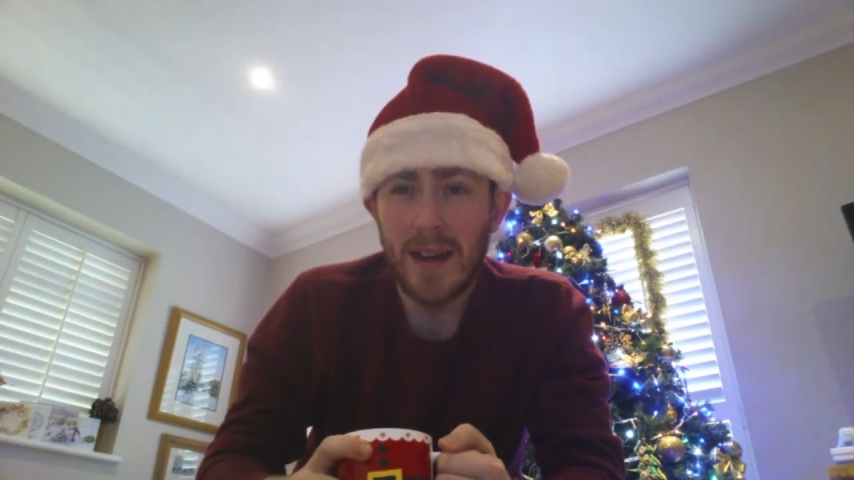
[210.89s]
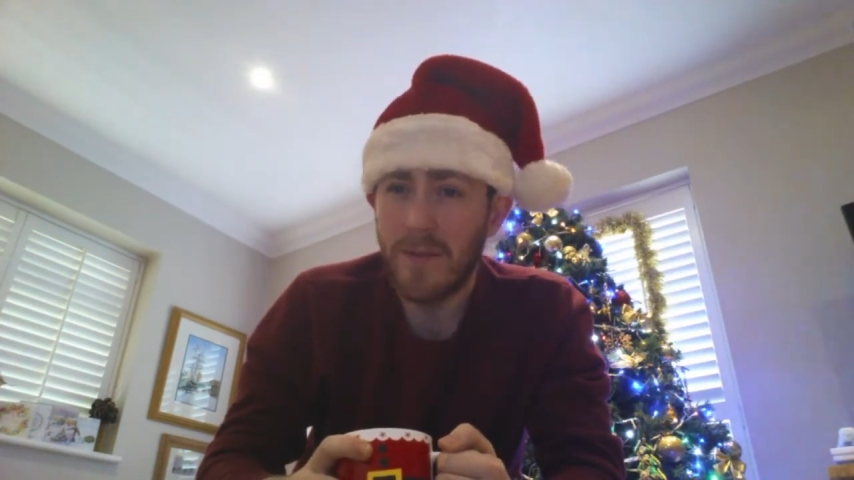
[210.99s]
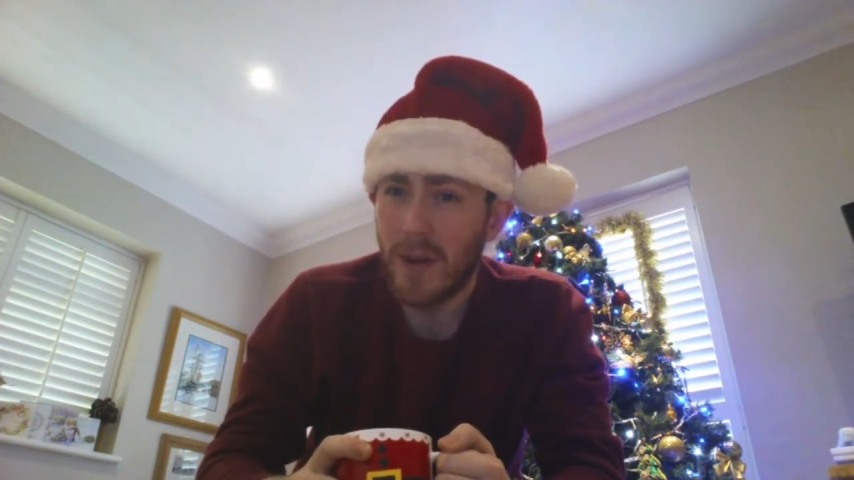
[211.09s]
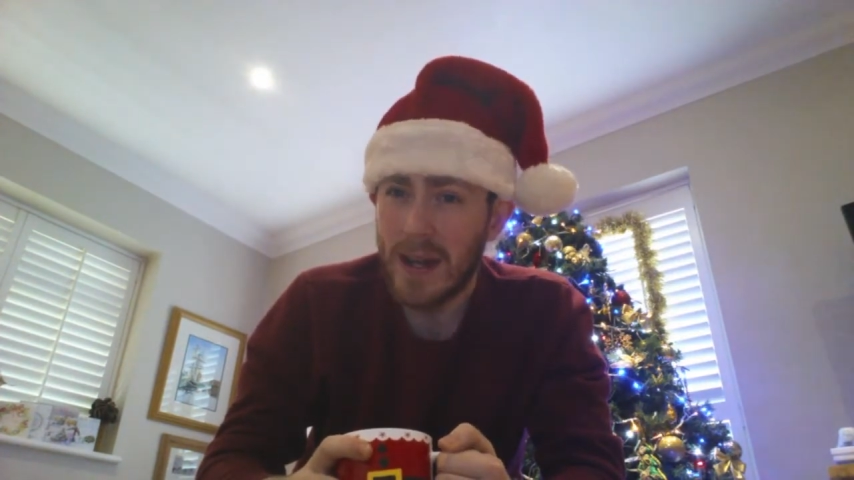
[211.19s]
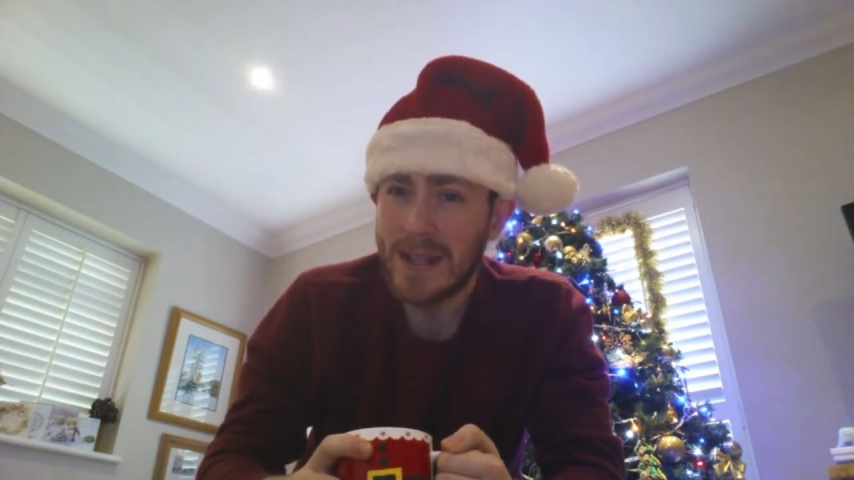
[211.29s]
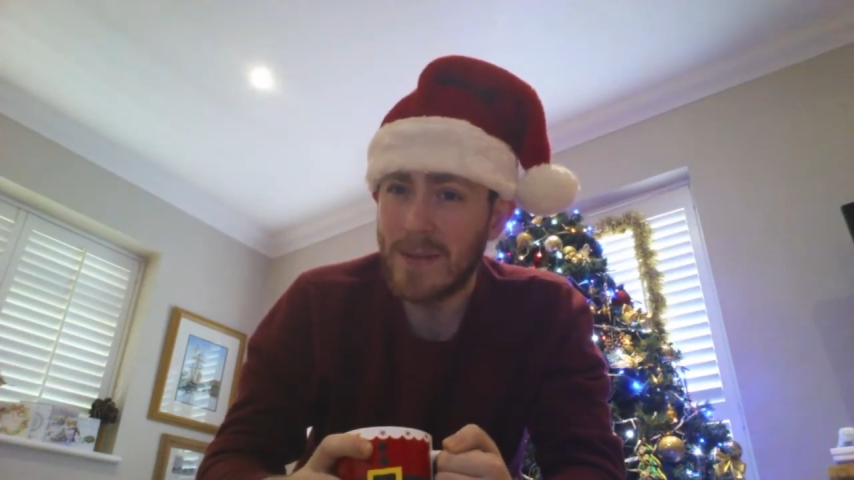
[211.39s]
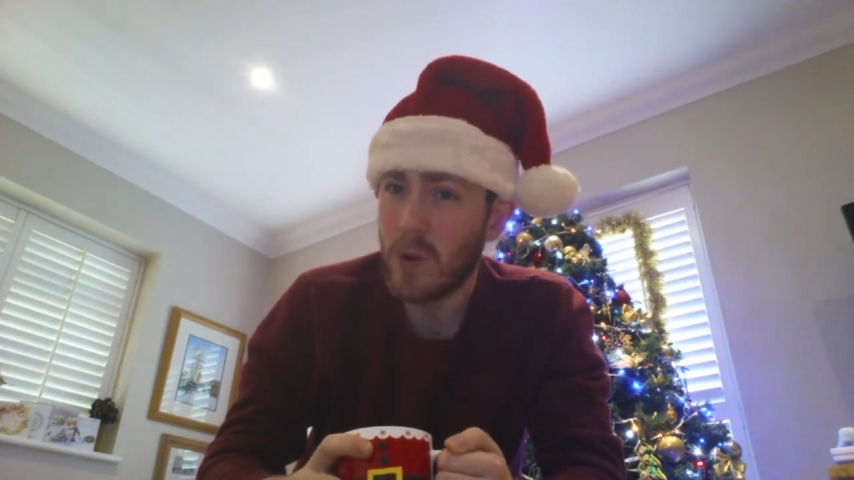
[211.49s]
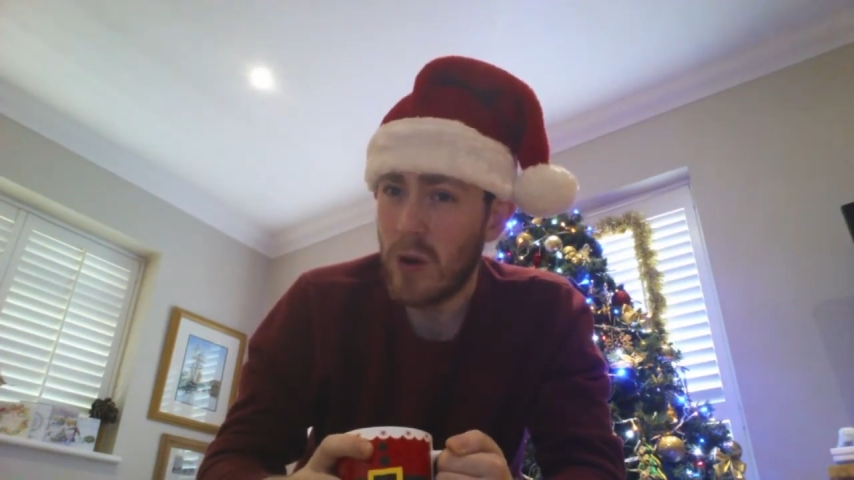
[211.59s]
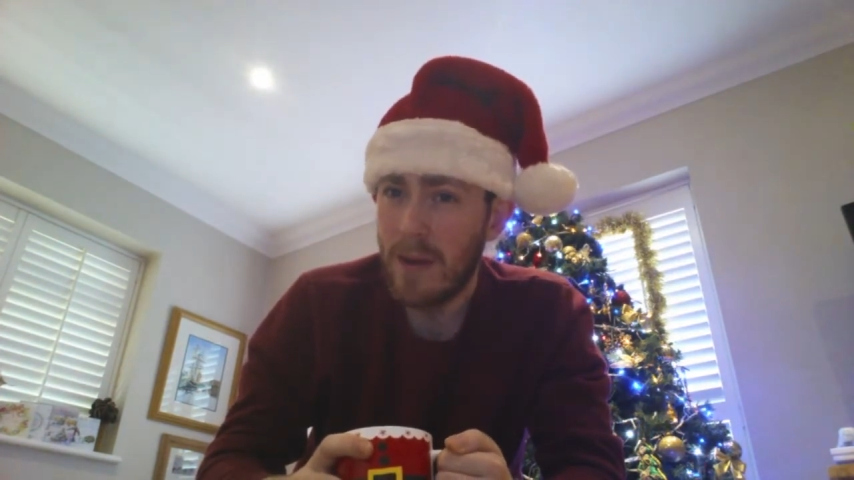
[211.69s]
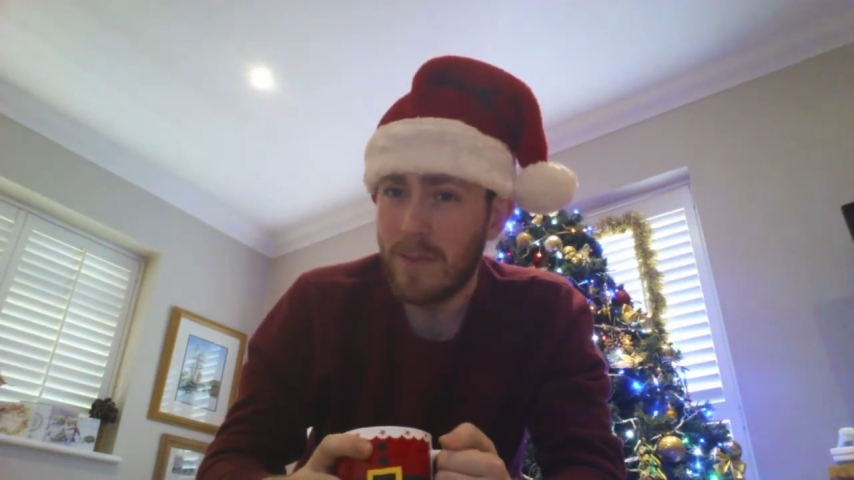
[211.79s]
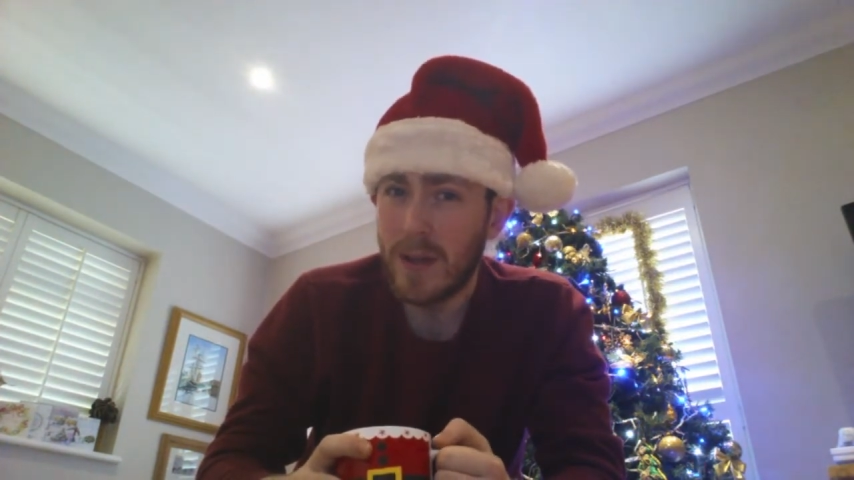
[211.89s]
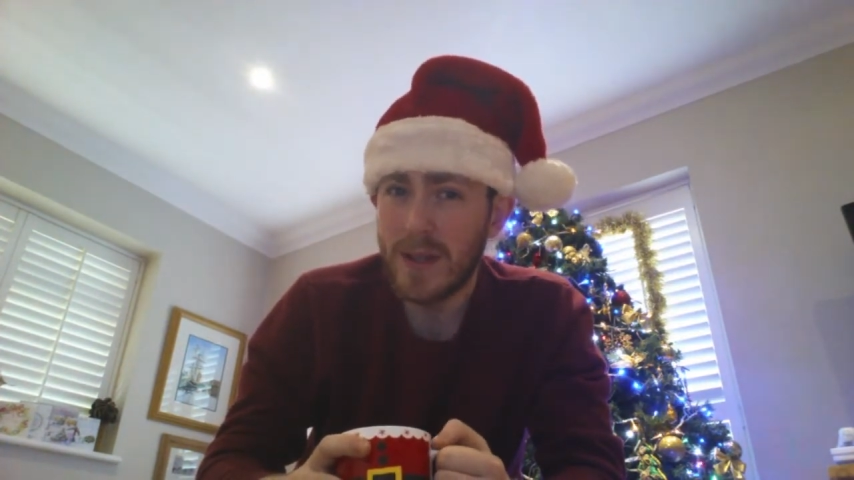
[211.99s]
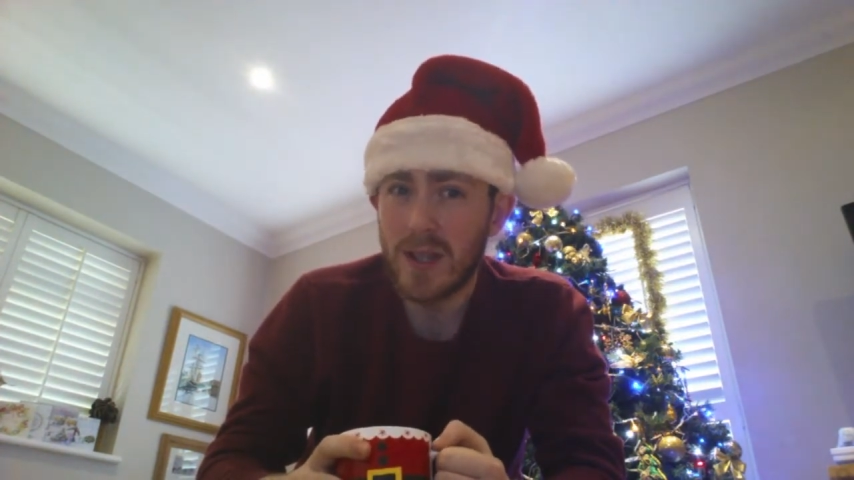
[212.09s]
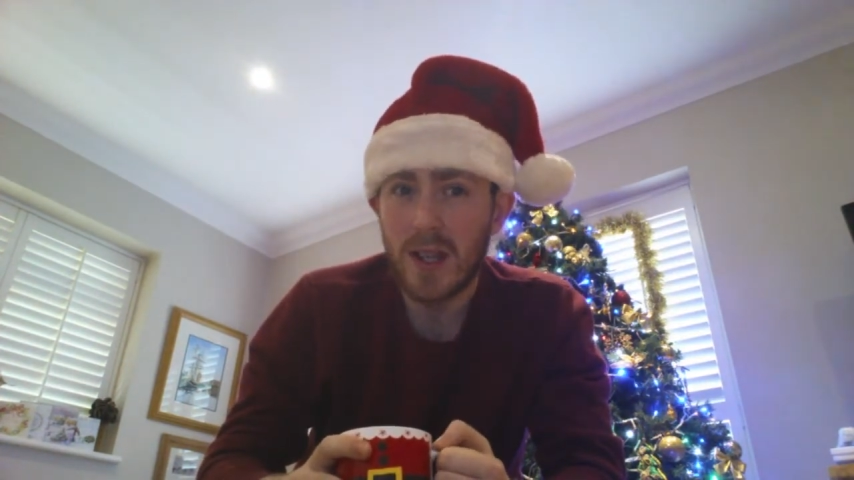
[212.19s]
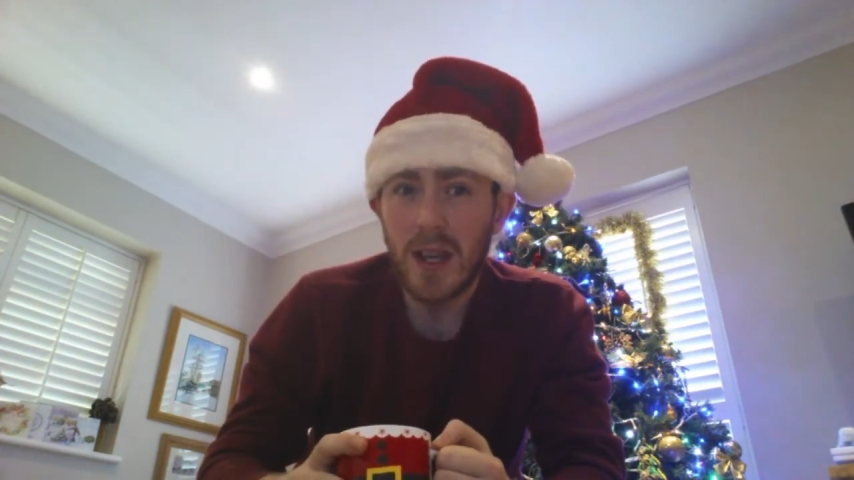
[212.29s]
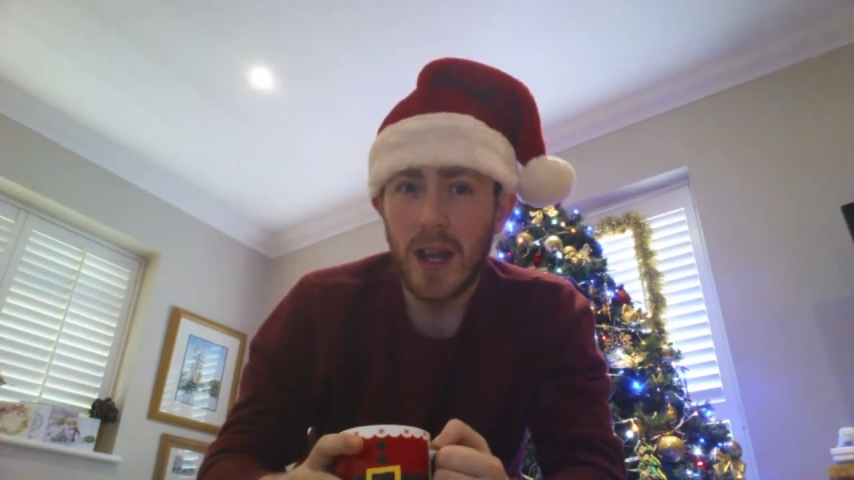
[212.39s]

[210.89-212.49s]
advice from Krampus